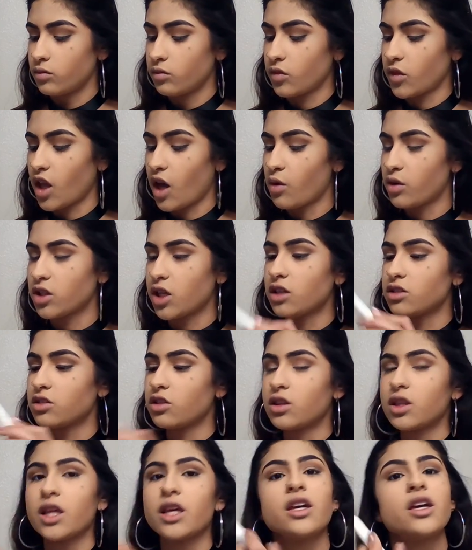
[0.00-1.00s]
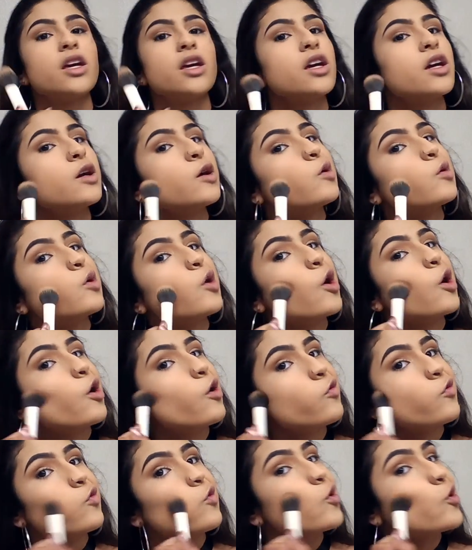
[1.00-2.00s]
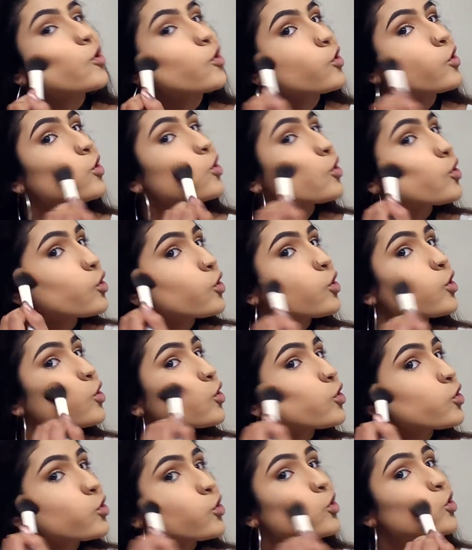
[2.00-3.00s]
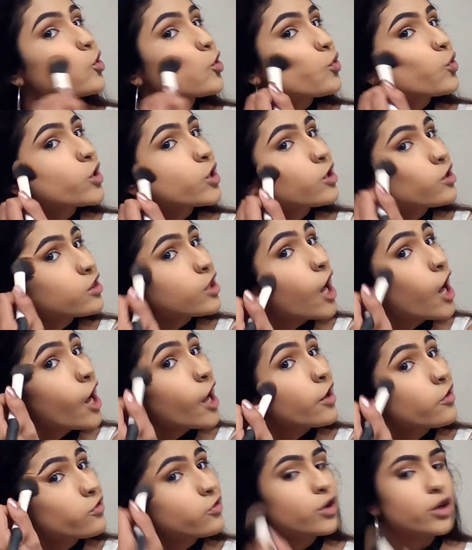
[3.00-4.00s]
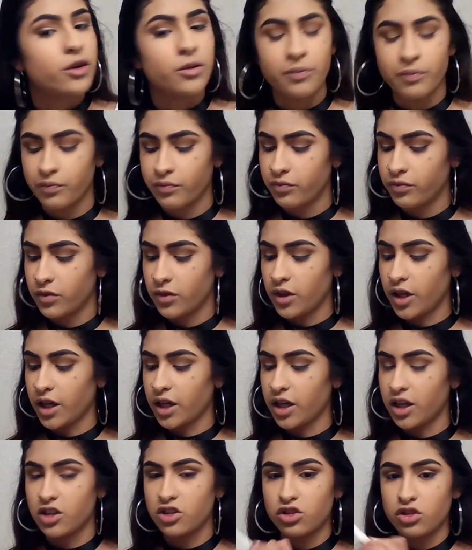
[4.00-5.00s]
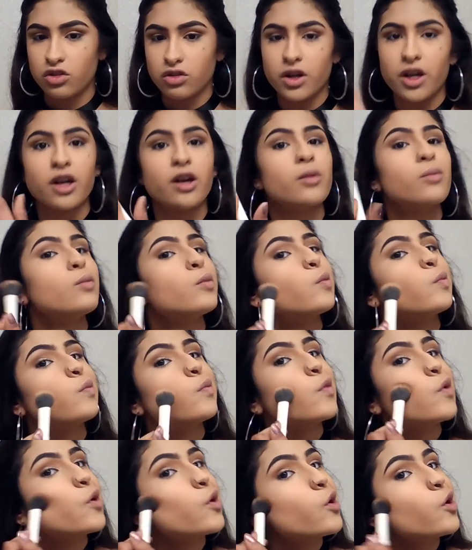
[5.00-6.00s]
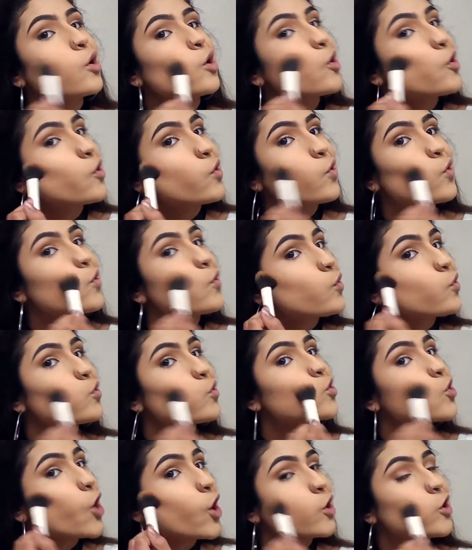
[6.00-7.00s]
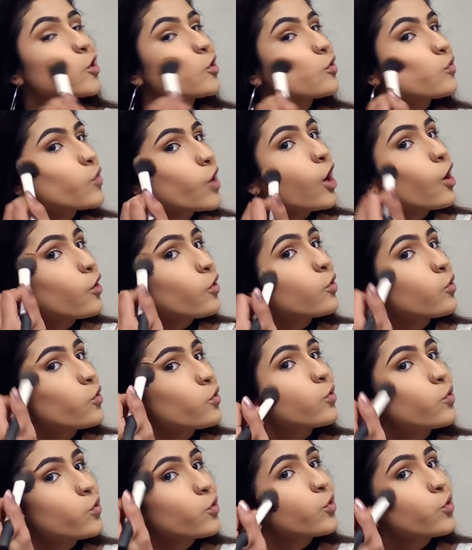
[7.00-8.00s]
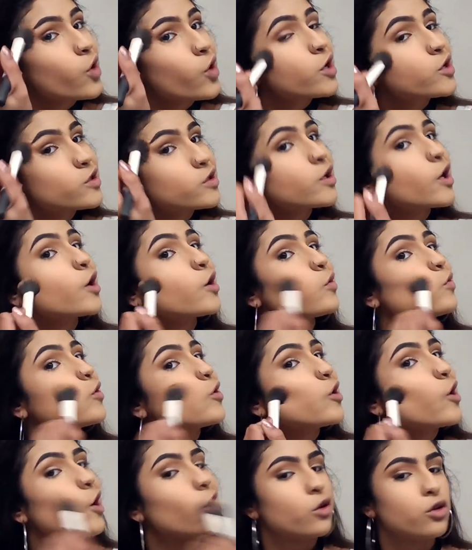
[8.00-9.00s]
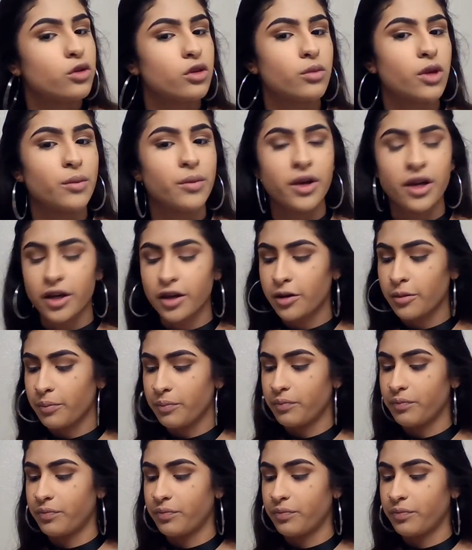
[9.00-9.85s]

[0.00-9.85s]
I was also thinking of doing live, like Instagram, talking about Grey's Anatomy and doing my makeup,